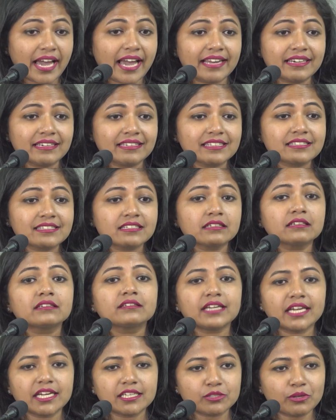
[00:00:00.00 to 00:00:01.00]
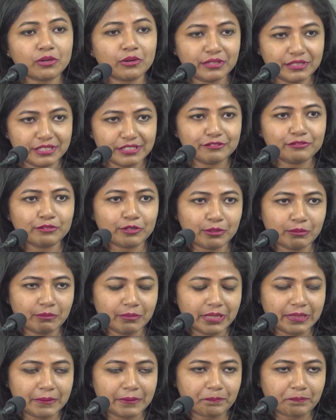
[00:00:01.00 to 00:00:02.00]
and it's a great honor for
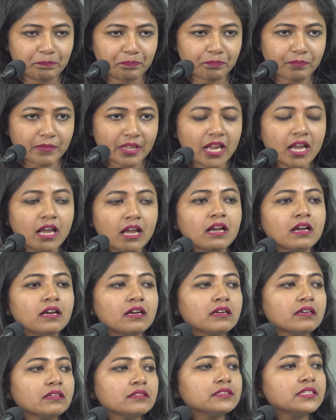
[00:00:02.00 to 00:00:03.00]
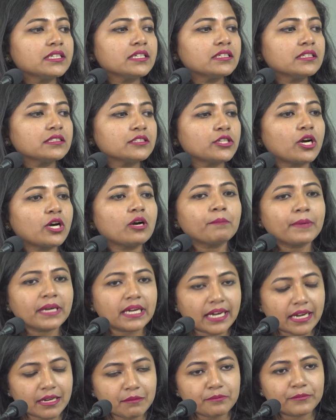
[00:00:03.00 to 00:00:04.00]
me. The topic
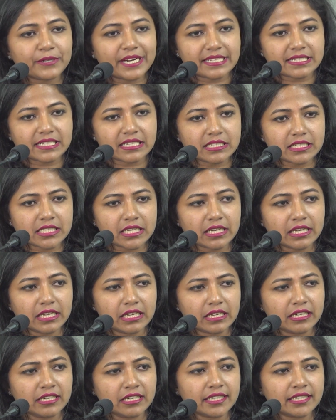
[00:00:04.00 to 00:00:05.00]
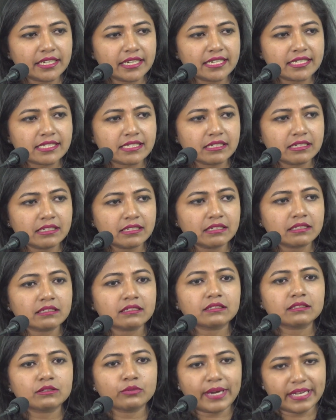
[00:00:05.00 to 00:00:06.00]
I'm presenting here is
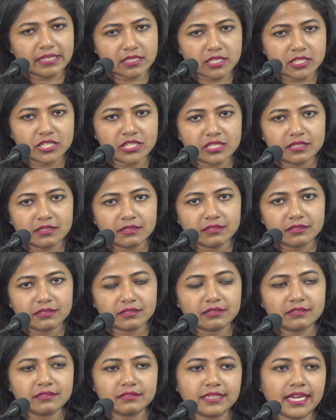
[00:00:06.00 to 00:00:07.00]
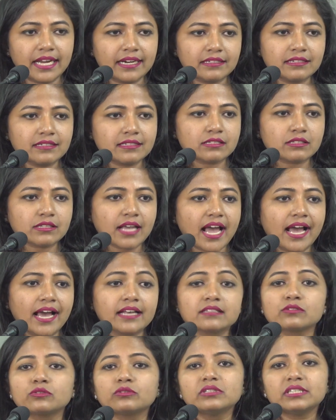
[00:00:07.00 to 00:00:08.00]
a question that is
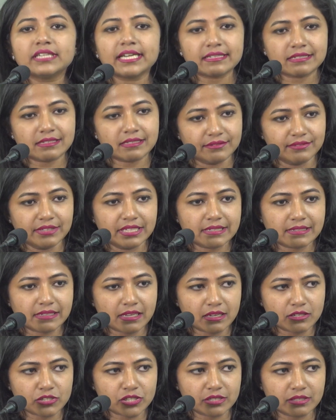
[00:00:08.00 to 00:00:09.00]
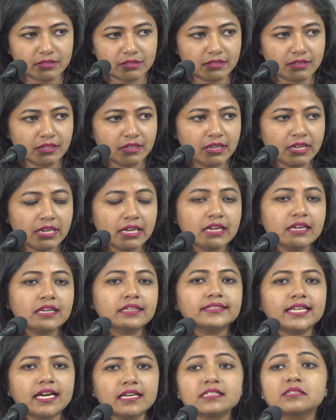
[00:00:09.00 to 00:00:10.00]
as old as civilization.
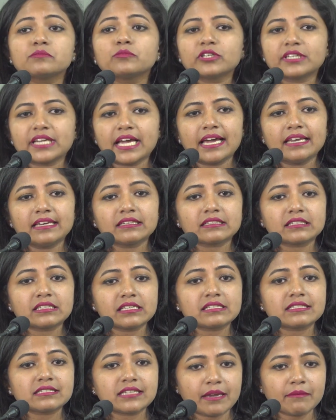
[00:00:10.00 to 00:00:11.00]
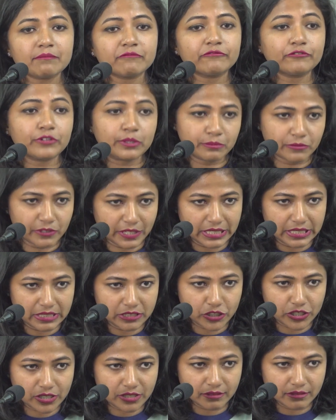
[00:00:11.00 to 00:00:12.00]
Does morality stem from
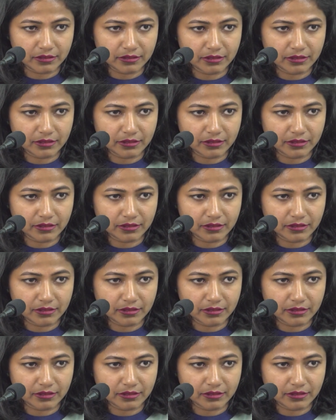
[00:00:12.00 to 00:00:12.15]
religion,